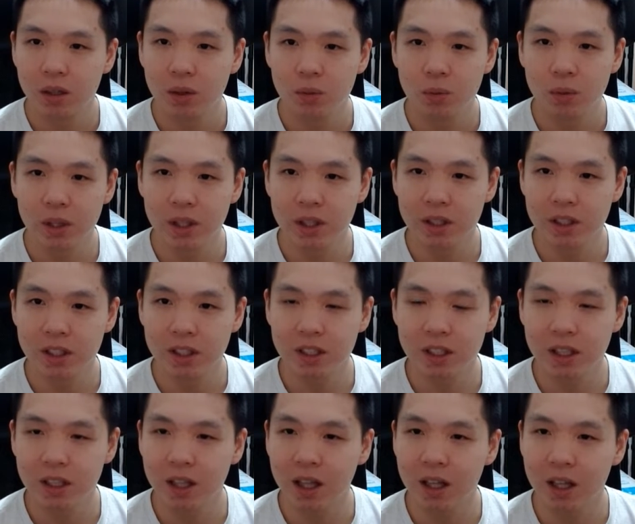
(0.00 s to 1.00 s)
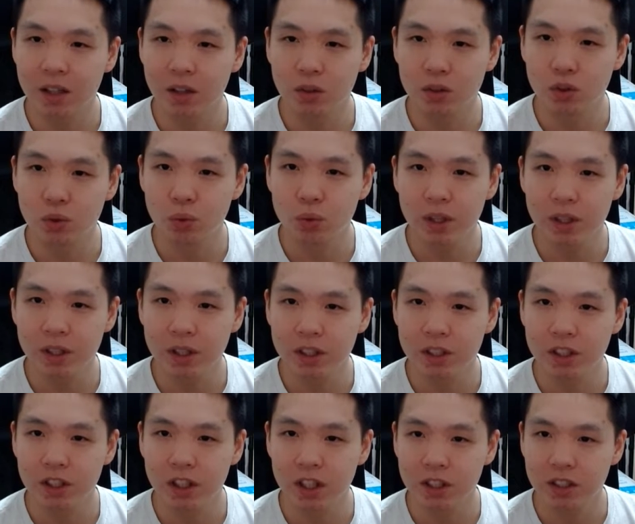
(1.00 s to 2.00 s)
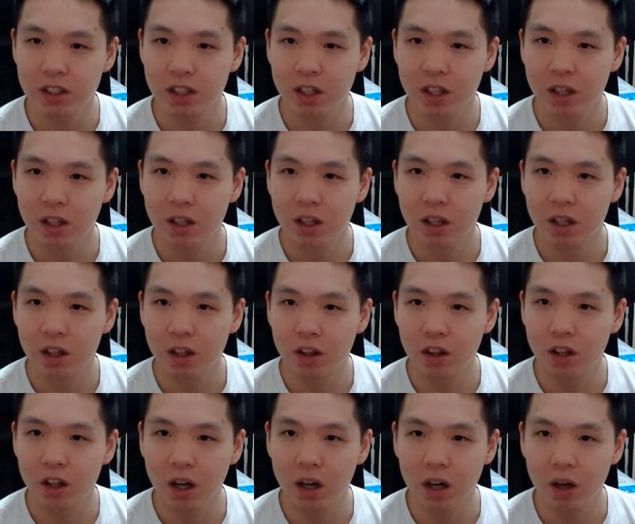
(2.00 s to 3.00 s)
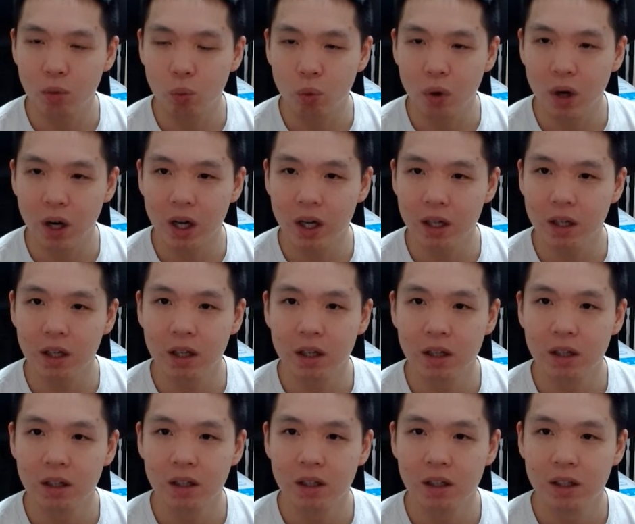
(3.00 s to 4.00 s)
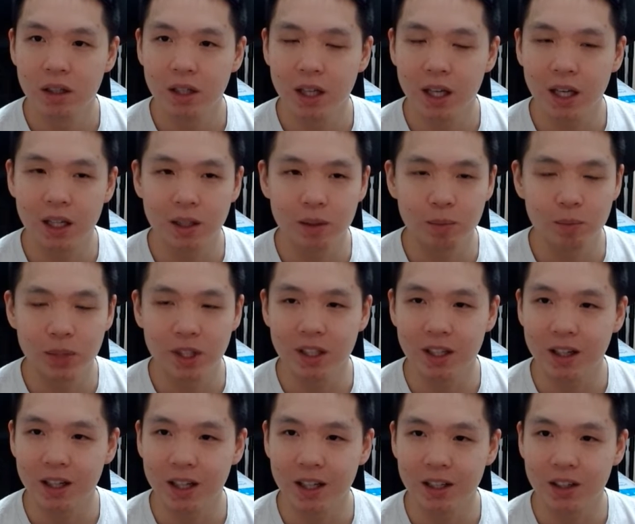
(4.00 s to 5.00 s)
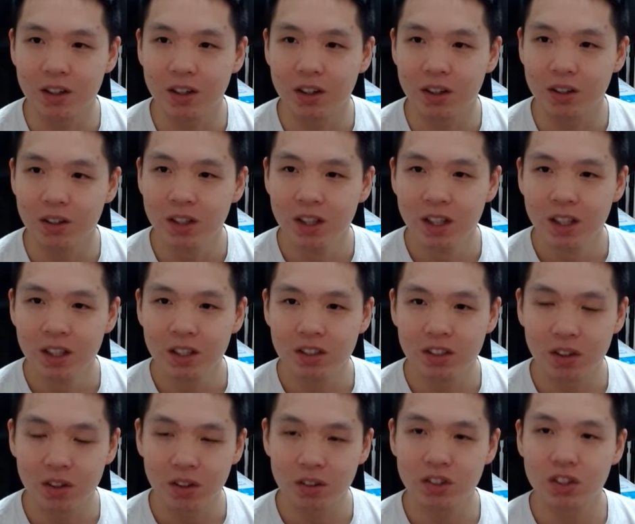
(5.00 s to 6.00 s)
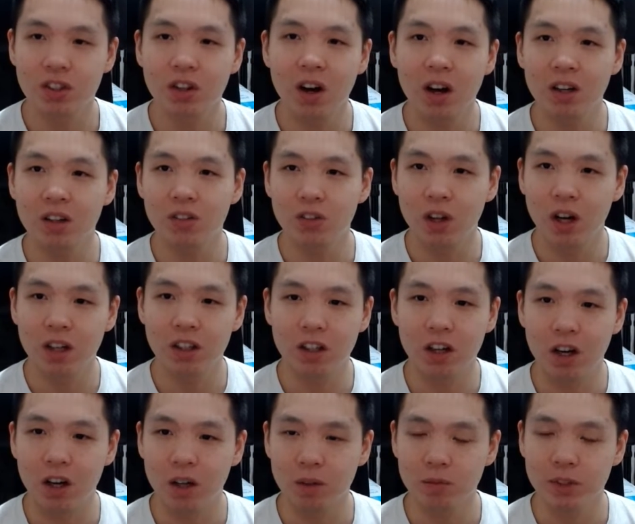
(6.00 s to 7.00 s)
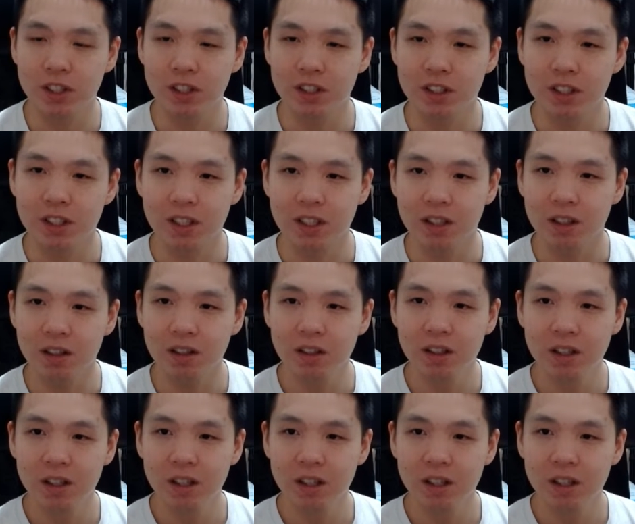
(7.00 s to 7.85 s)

we can see that there's really just the one API call. So there's not a lot of options here.